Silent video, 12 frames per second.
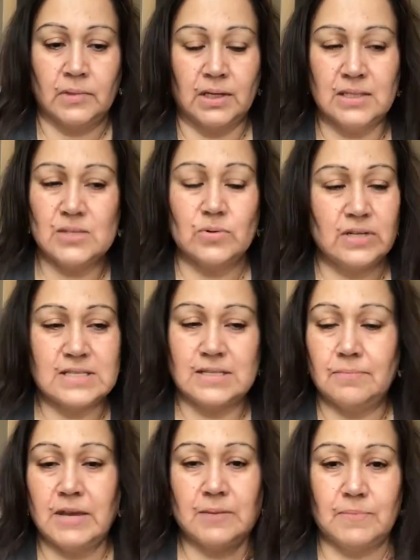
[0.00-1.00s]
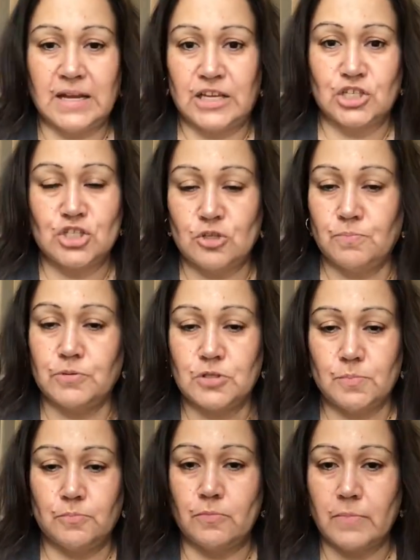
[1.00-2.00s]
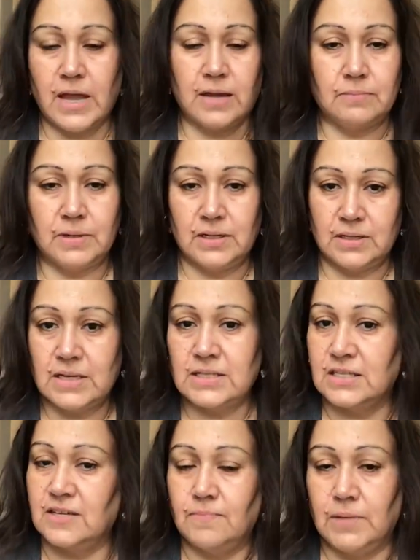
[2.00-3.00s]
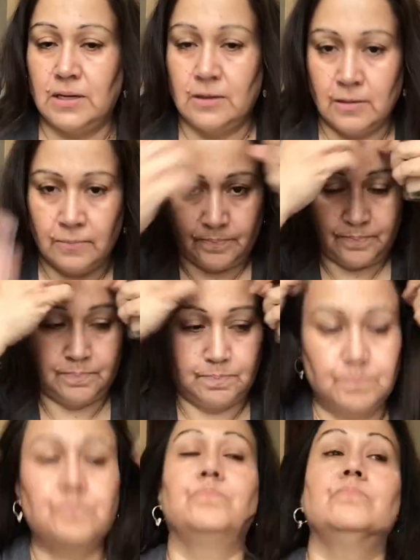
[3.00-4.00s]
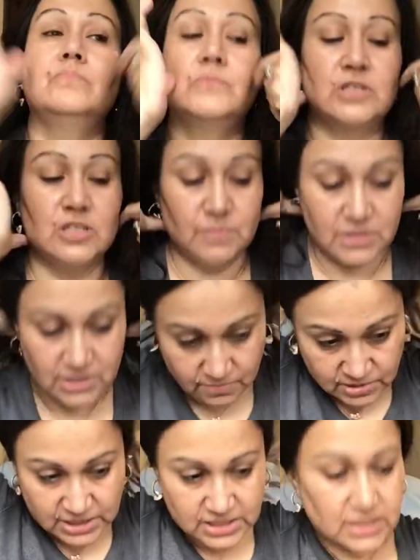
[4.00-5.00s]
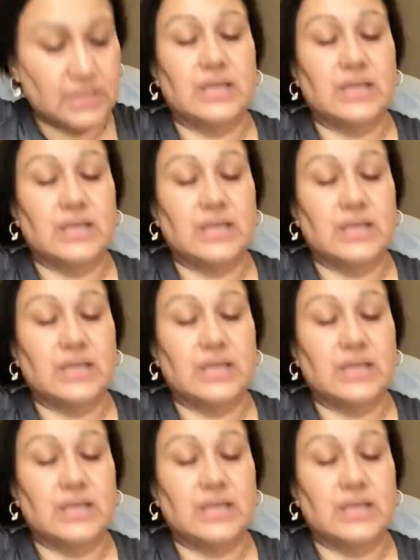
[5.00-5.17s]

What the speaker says: This one doesn't make me like super, super matte, but it does give me, excuse me, some decent